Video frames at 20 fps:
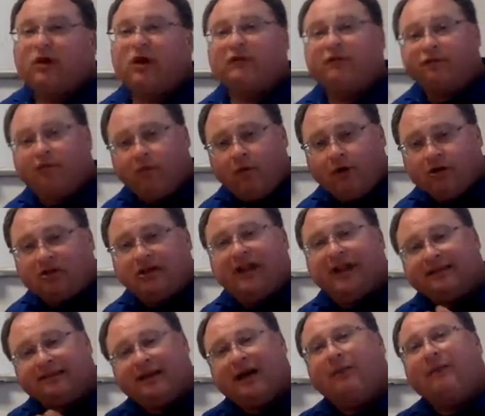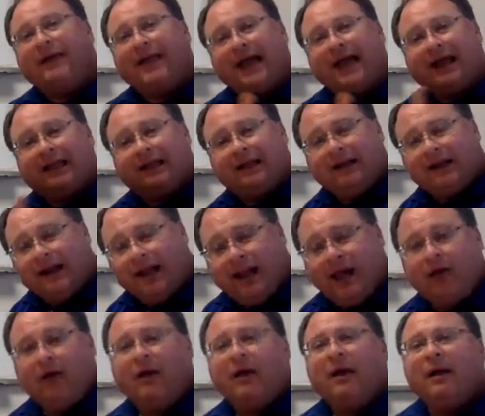Unfortunately, that's how he acted it
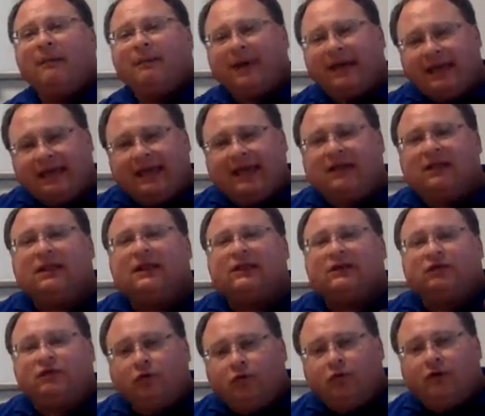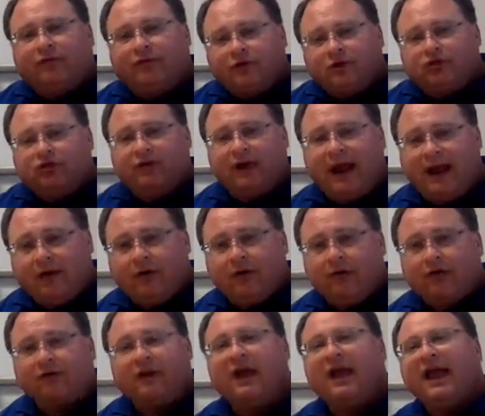out, by killing the 2 different trainers